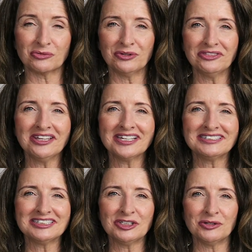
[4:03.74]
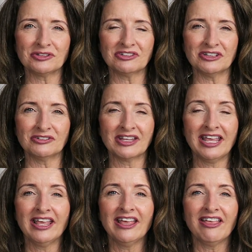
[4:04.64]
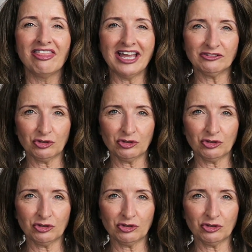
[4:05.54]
the one thing I did notice is that